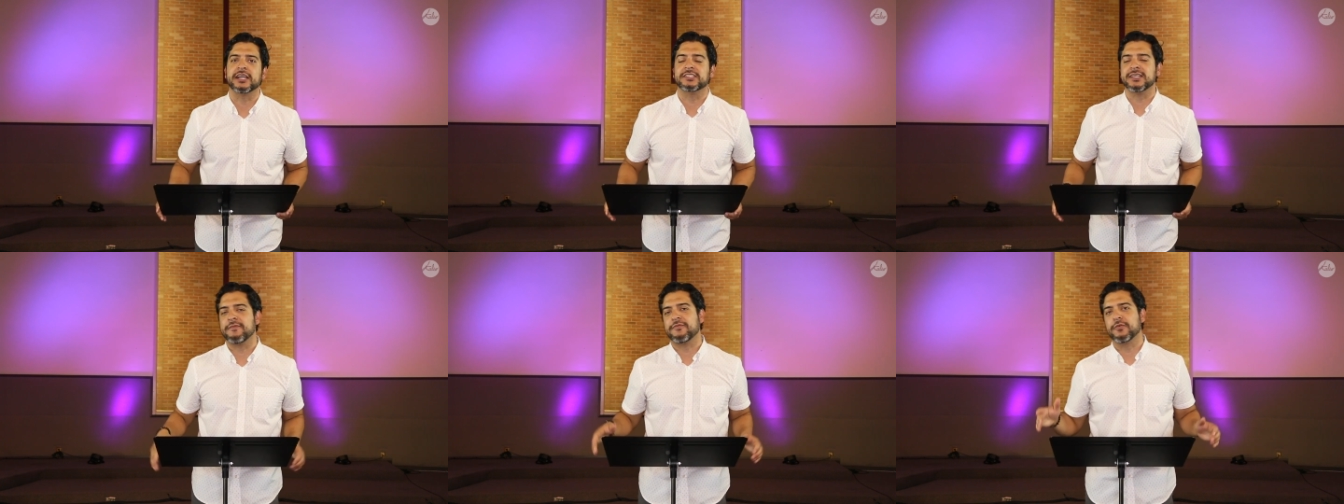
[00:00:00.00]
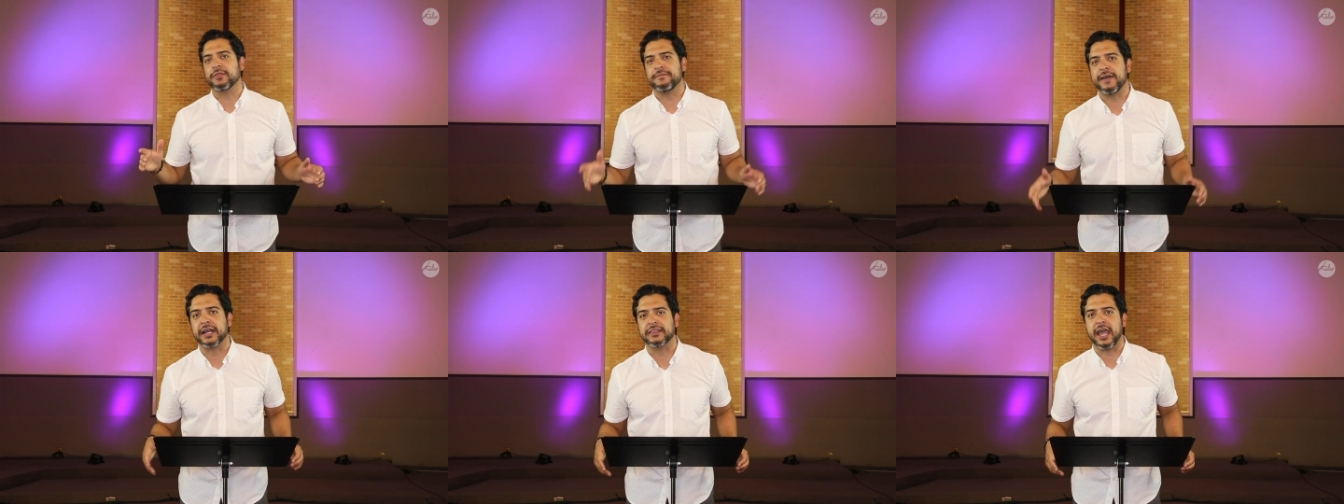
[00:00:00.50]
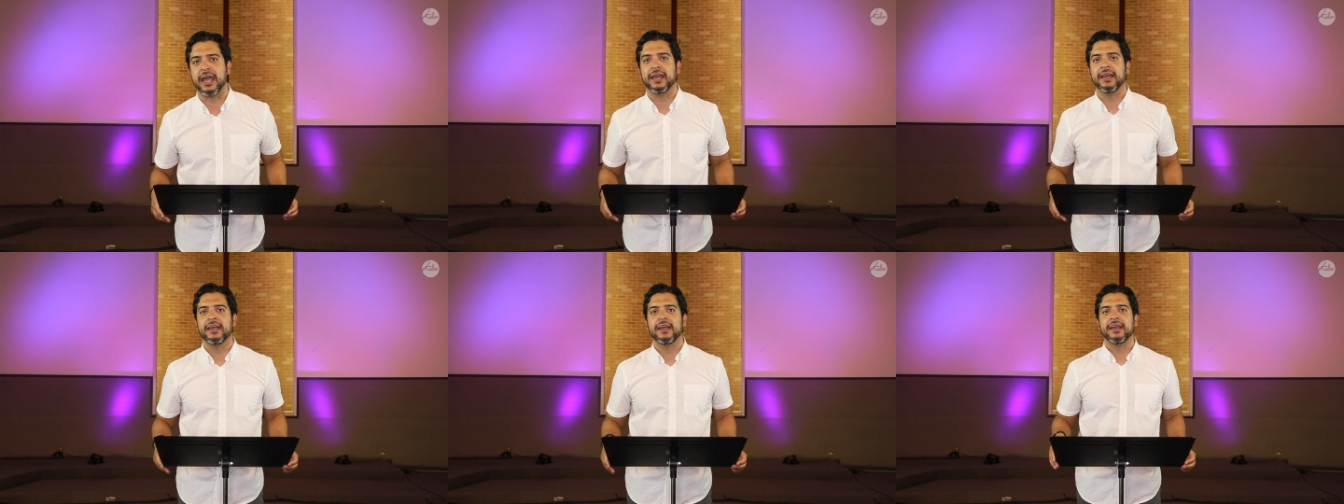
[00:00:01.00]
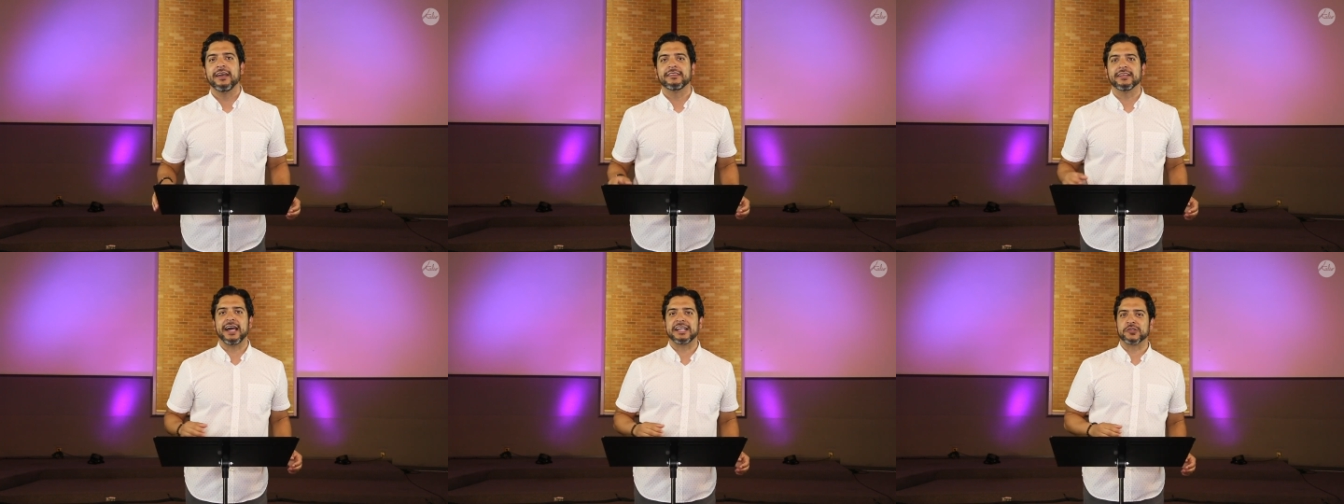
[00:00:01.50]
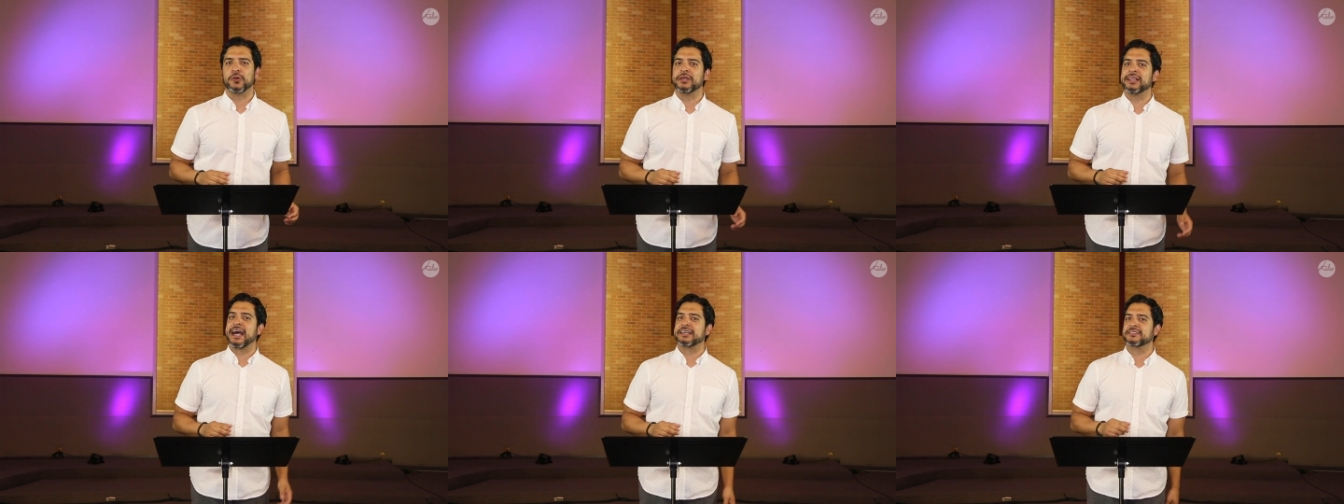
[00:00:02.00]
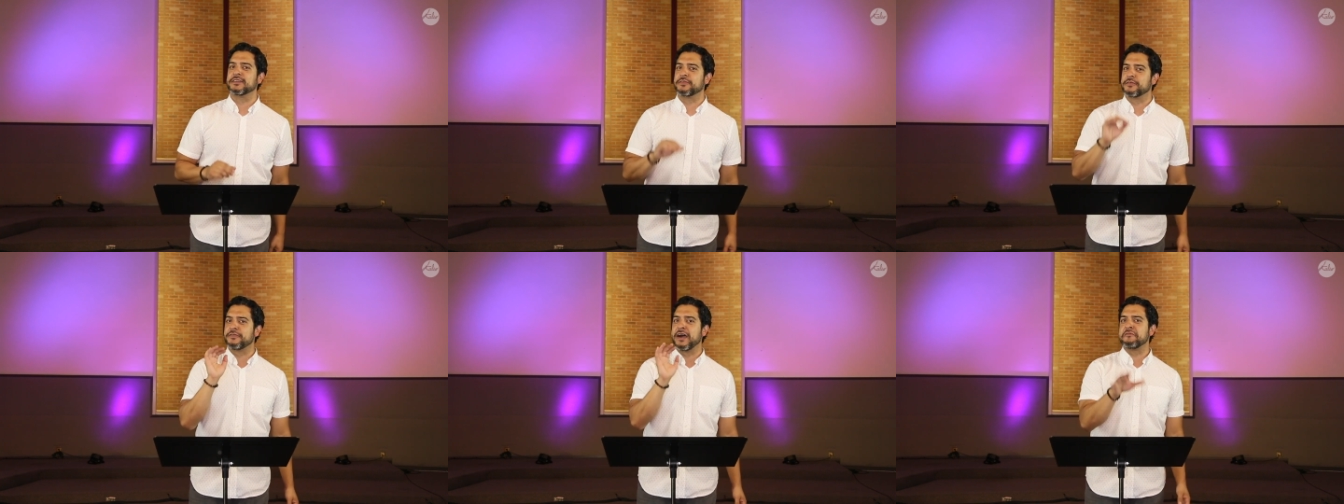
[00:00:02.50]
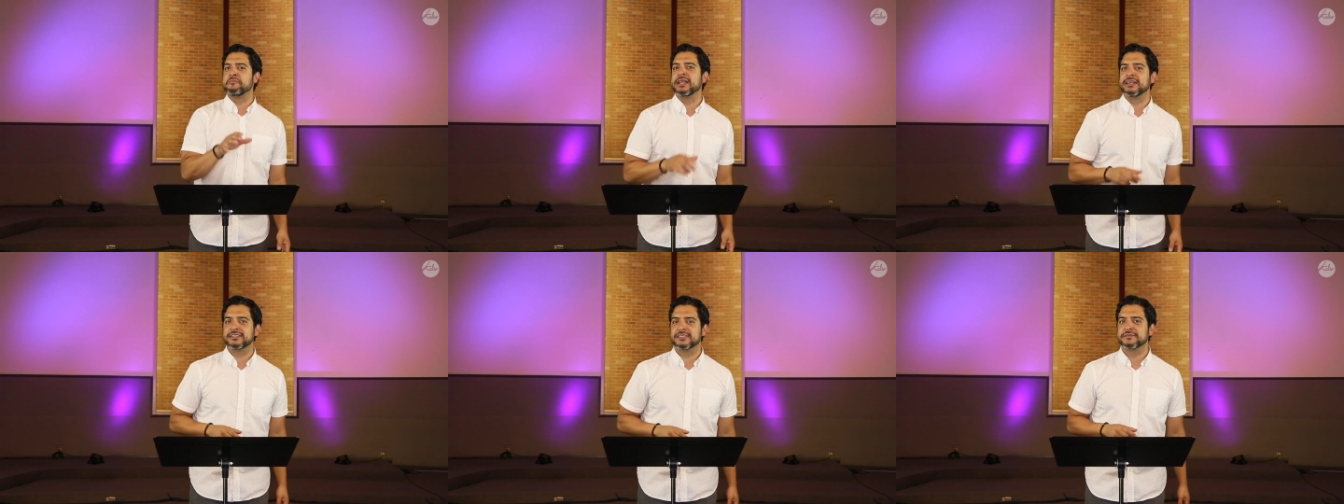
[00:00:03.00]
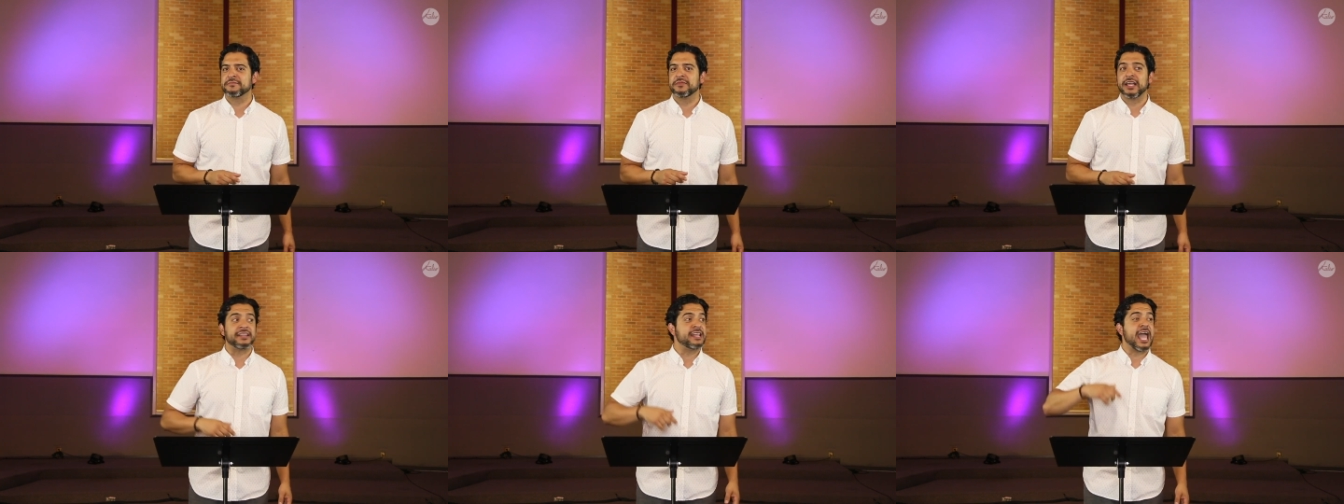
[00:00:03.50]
except for the fact that the lights only lasted for five minutes. And